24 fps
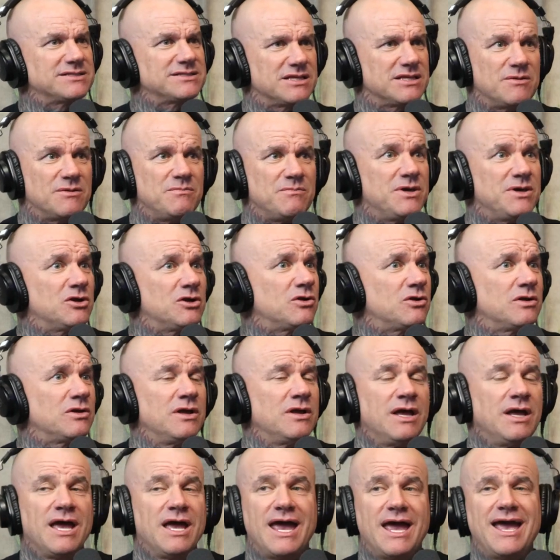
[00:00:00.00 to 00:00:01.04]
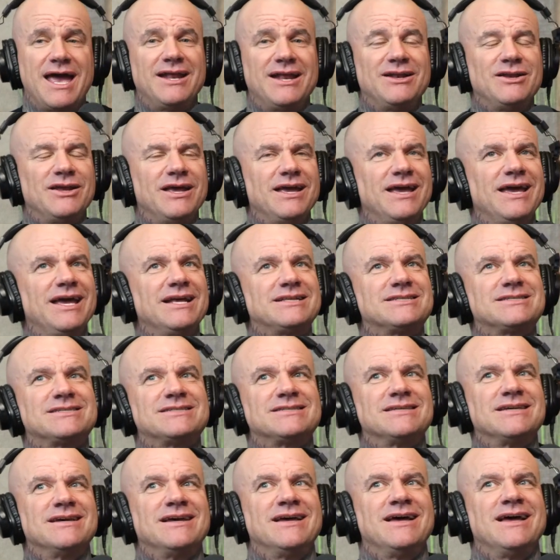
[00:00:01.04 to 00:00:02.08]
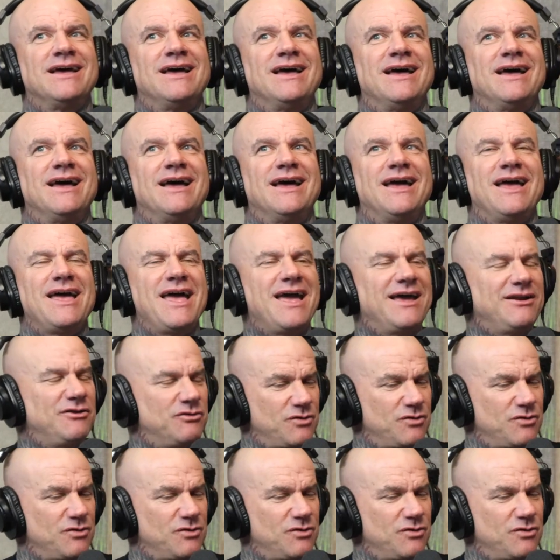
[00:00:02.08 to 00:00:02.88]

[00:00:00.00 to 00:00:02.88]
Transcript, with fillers: in the middle, and it's they're